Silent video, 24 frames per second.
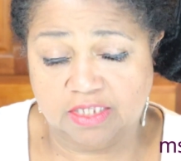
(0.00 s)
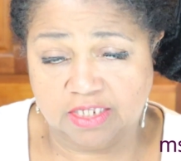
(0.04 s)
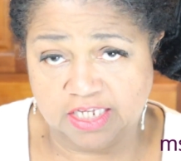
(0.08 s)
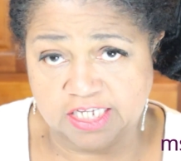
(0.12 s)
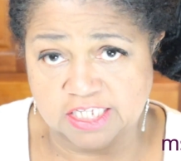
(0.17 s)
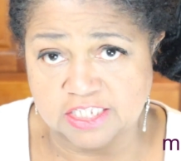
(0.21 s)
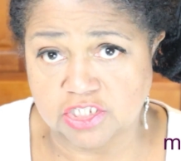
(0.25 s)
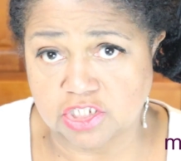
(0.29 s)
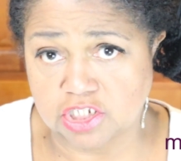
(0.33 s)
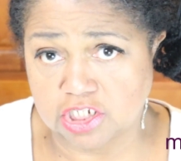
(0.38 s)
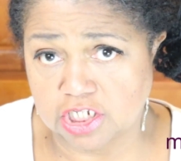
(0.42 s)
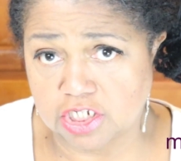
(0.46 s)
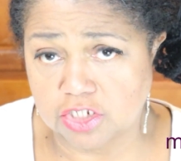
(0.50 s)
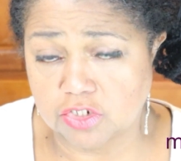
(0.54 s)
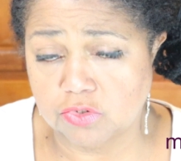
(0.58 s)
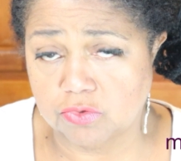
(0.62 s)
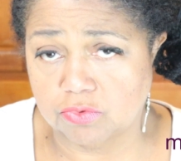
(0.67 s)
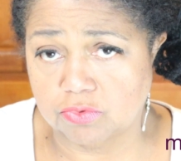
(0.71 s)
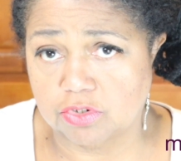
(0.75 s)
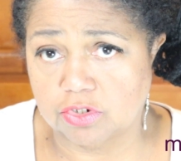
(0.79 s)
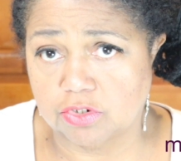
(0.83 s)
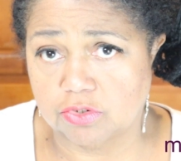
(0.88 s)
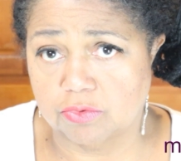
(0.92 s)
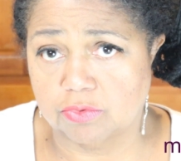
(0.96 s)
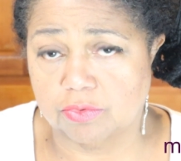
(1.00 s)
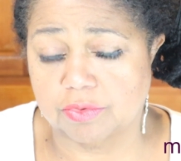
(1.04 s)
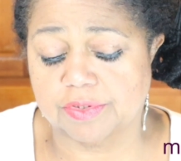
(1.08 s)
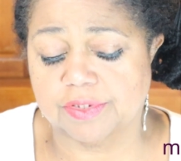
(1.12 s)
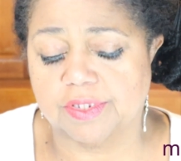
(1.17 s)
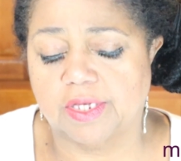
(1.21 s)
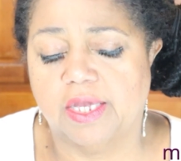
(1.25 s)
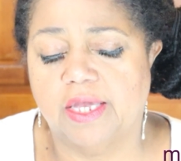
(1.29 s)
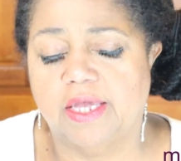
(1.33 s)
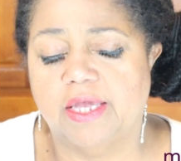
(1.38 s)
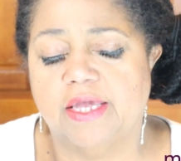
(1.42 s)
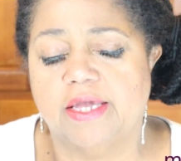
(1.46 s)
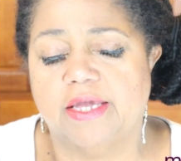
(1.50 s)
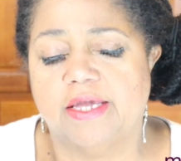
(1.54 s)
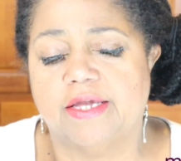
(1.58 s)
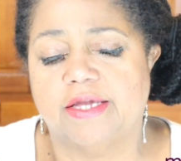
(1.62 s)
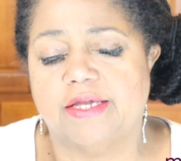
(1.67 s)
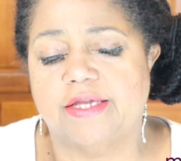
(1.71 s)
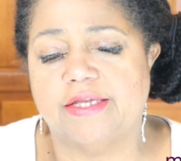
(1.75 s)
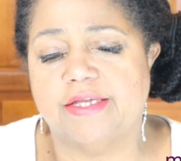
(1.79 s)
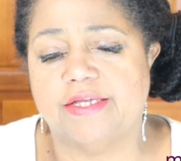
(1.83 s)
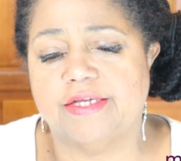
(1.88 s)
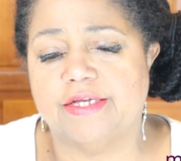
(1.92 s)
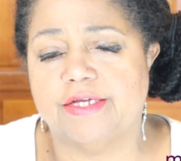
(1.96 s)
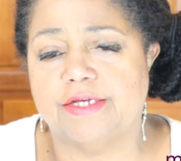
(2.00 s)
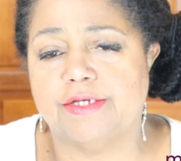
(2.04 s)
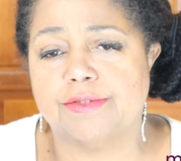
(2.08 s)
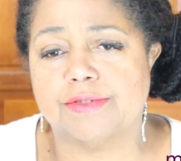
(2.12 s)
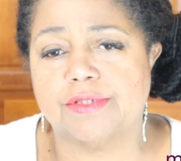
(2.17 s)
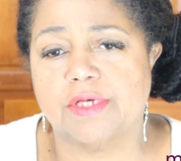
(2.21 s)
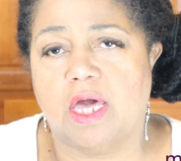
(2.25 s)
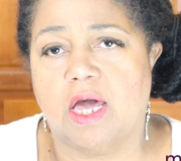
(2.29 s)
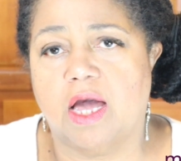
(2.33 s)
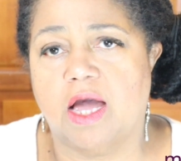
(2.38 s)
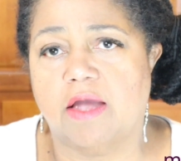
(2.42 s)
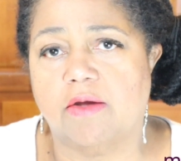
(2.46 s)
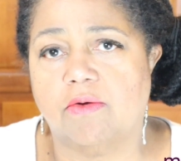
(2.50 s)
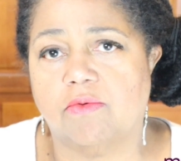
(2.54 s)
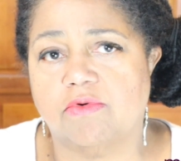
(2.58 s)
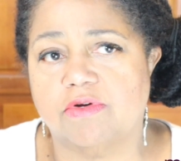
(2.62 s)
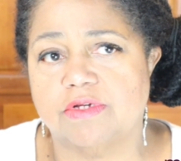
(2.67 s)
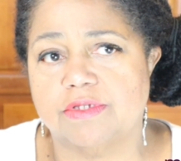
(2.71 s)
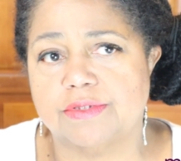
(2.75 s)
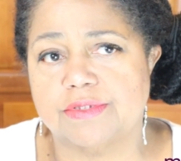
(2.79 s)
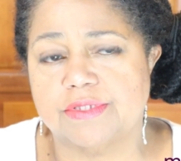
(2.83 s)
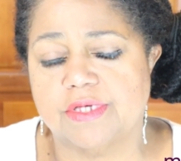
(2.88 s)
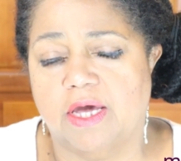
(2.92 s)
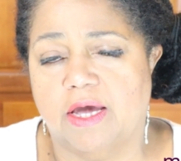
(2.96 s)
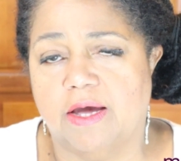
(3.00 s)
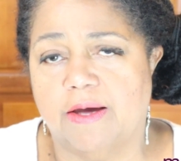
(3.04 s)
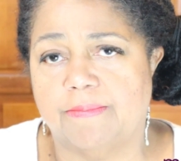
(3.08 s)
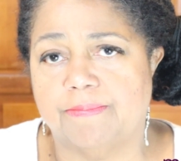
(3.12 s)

continued use, is it was